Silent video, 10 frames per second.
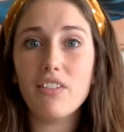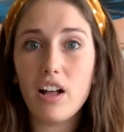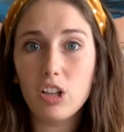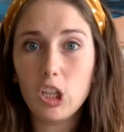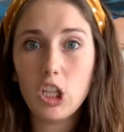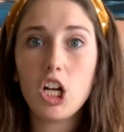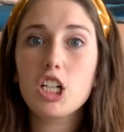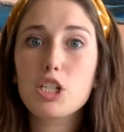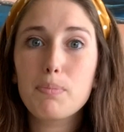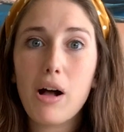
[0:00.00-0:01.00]
a
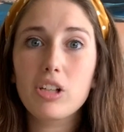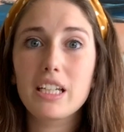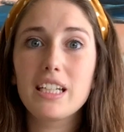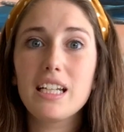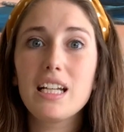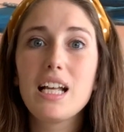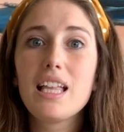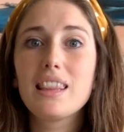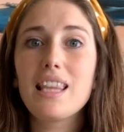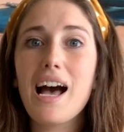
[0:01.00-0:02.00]
large balcony
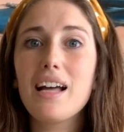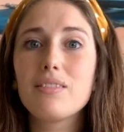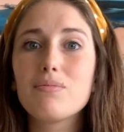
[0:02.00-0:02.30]
that